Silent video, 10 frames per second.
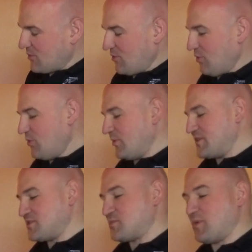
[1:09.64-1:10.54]

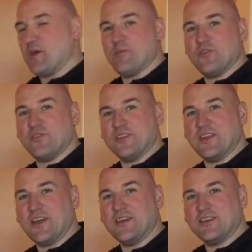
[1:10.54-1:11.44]
always a spare buff in
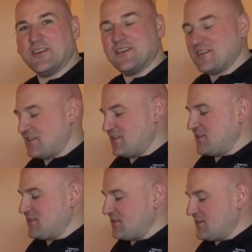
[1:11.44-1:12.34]
there.
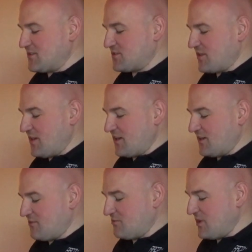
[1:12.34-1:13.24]
It's
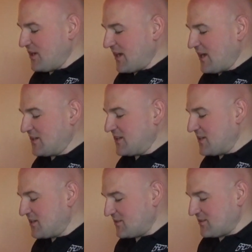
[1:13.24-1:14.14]
really handy.